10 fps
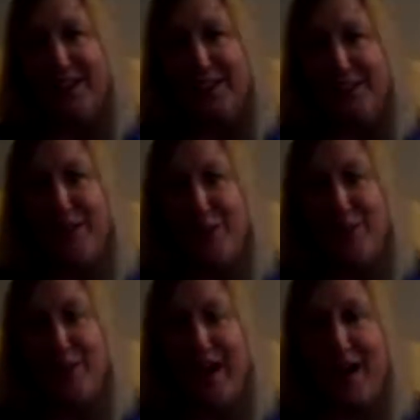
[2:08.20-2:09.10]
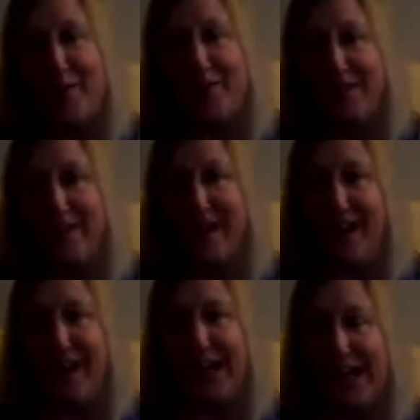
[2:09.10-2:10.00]
So what I would
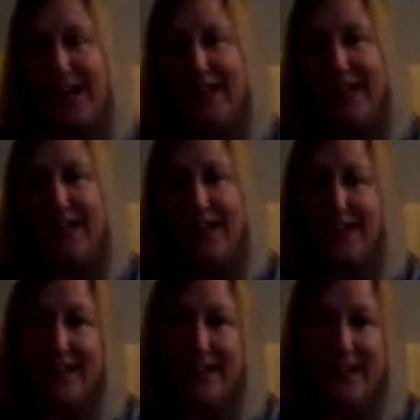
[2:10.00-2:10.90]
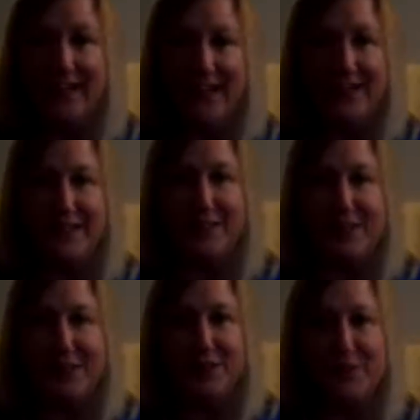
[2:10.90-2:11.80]
say is
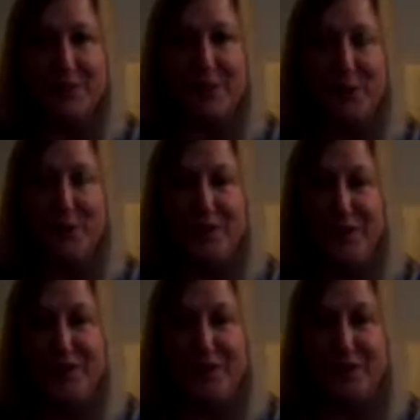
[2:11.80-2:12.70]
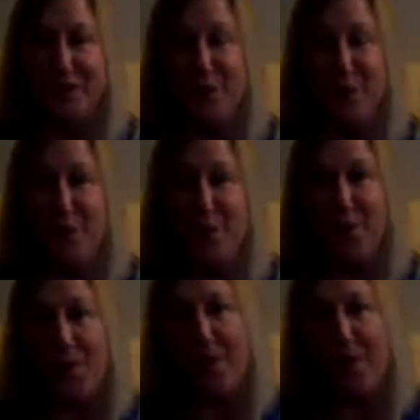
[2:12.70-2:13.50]
to search your soul